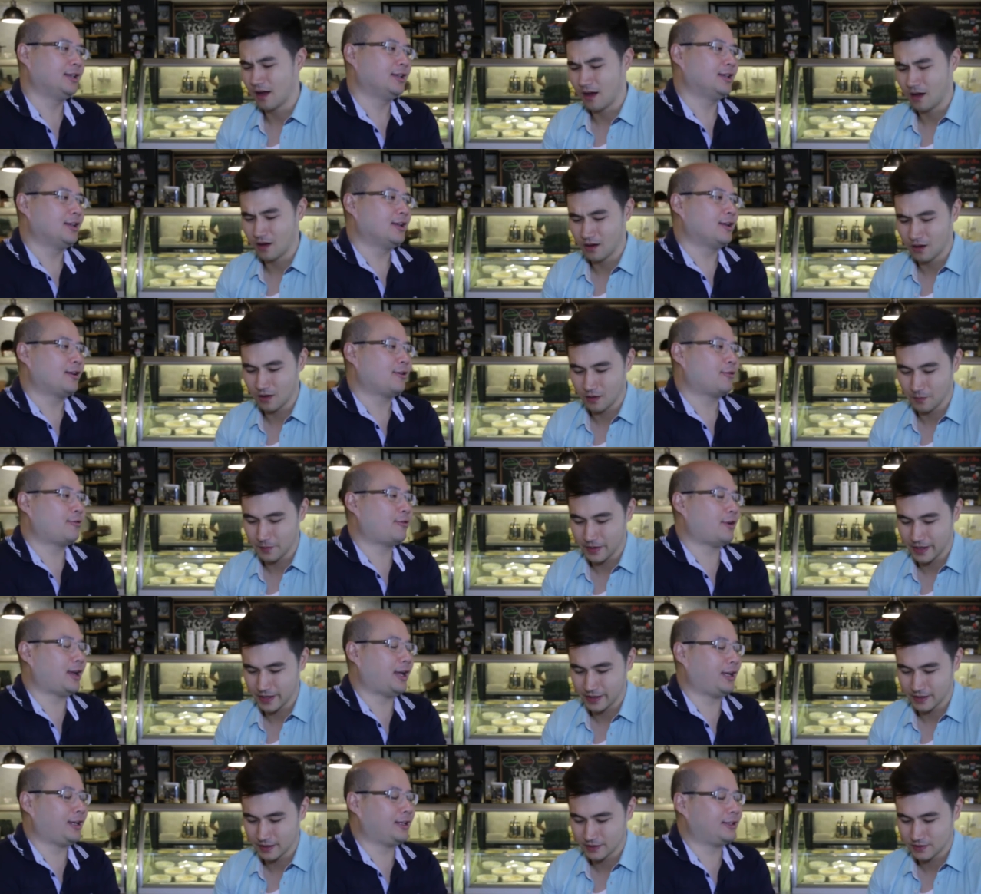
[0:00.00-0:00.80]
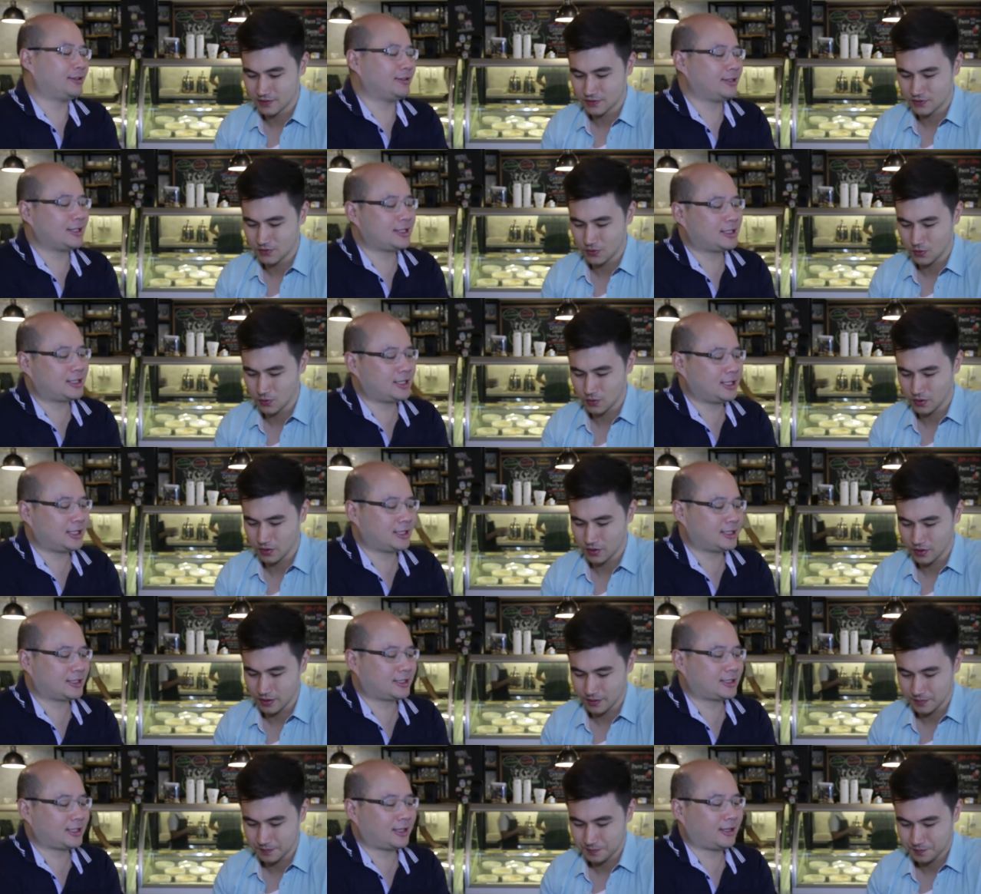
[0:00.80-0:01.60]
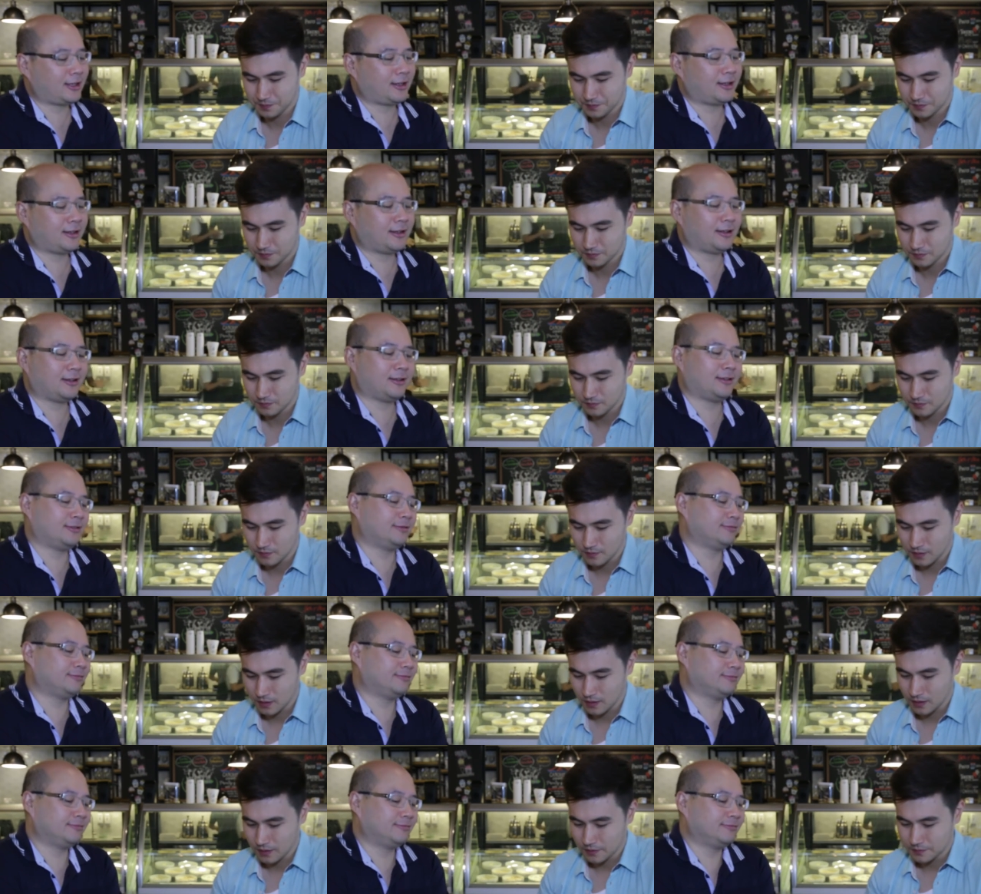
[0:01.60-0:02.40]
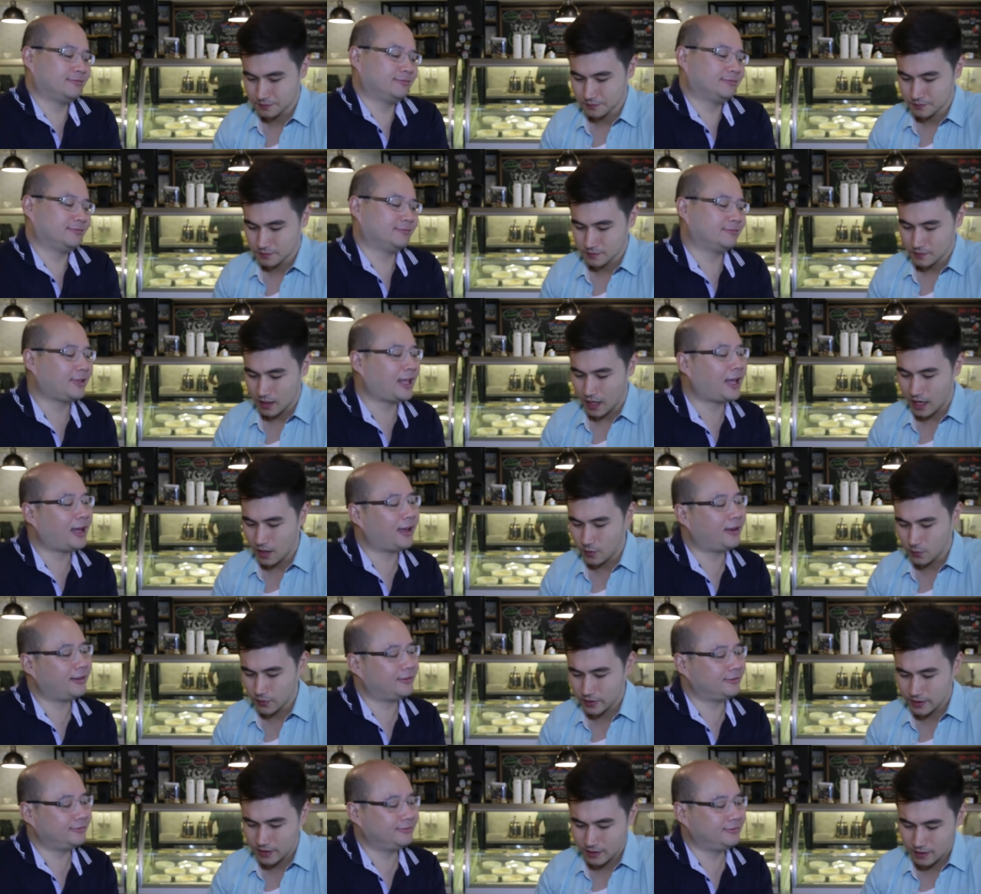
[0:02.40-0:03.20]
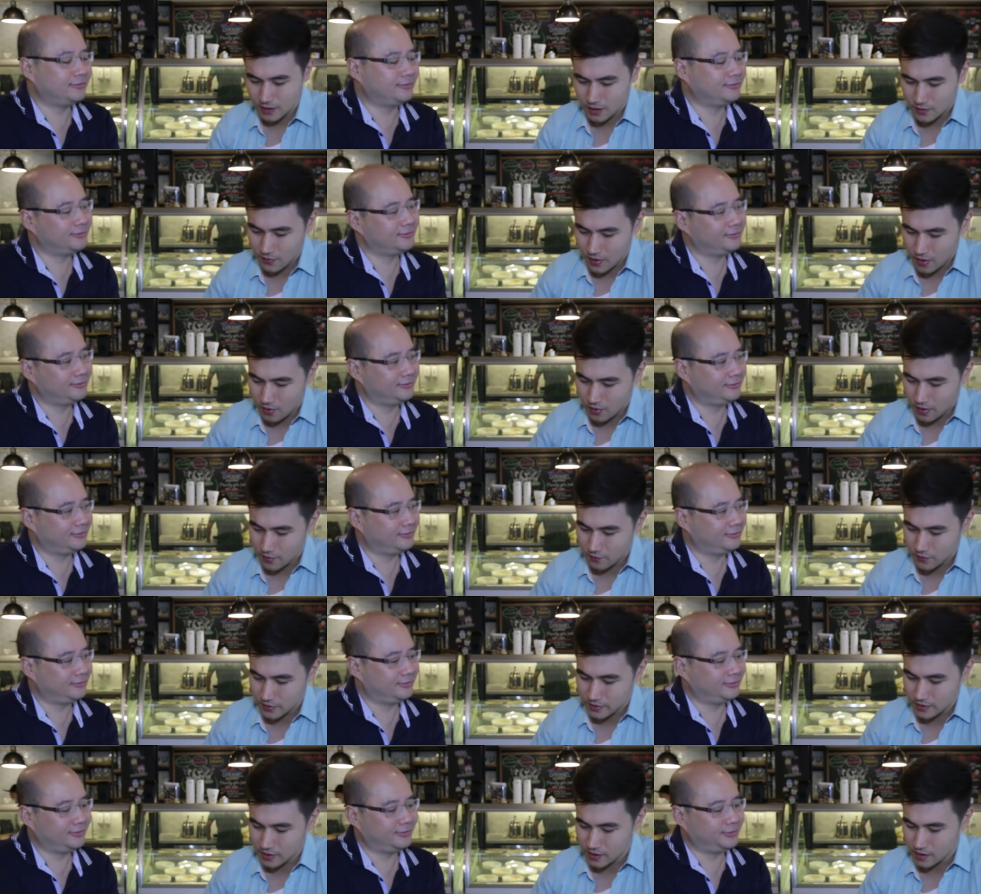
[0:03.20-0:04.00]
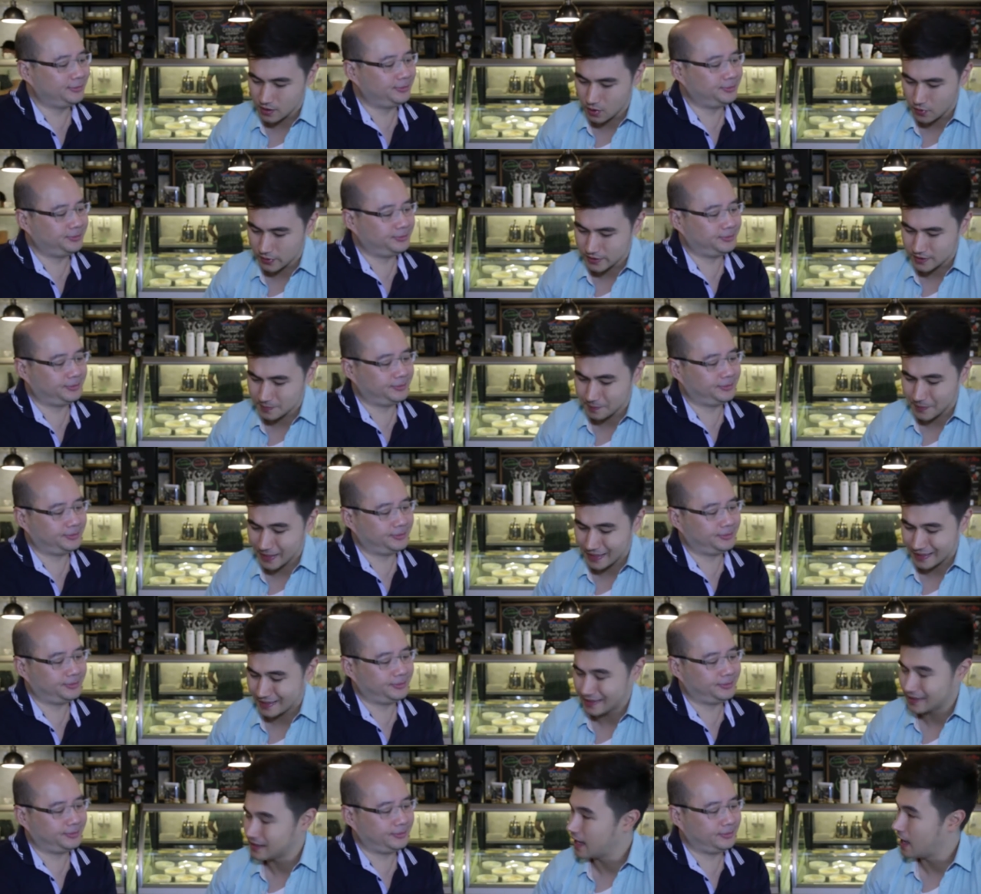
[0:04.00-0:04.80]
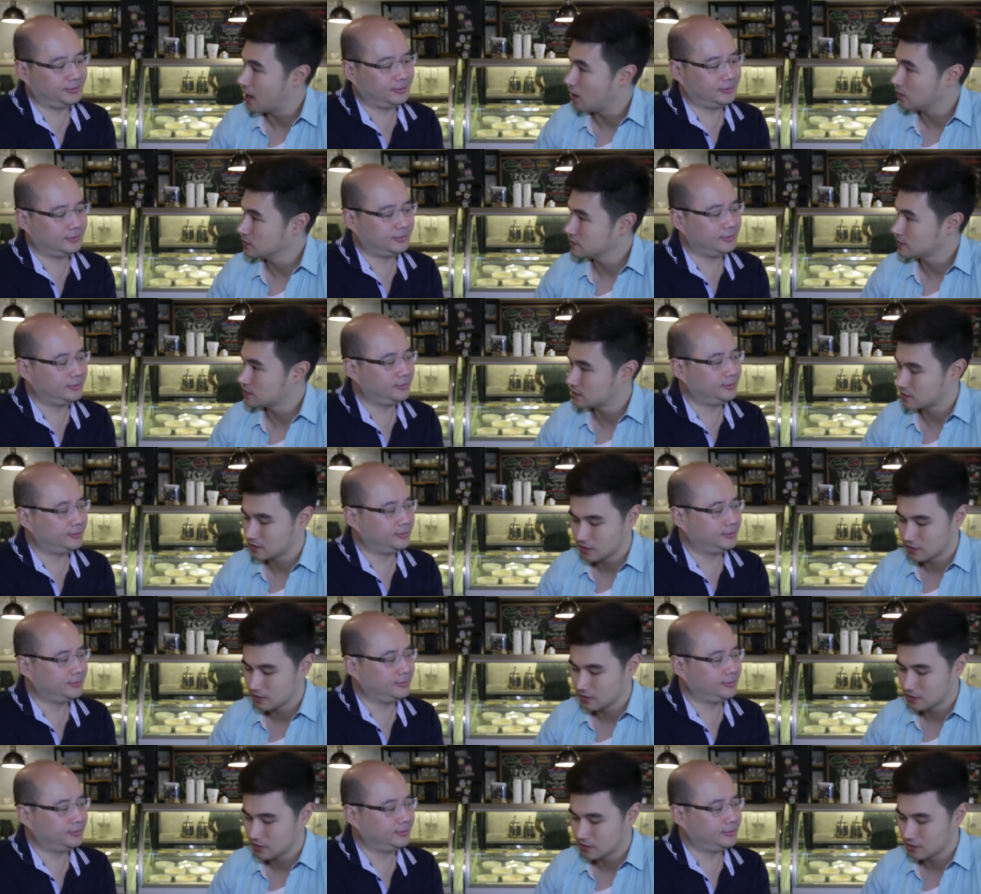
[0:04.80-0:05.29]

Speaker 1: Oh man, right? That's so it's good. Just, uh, yeah. I really love how everything, you know, is made in-house.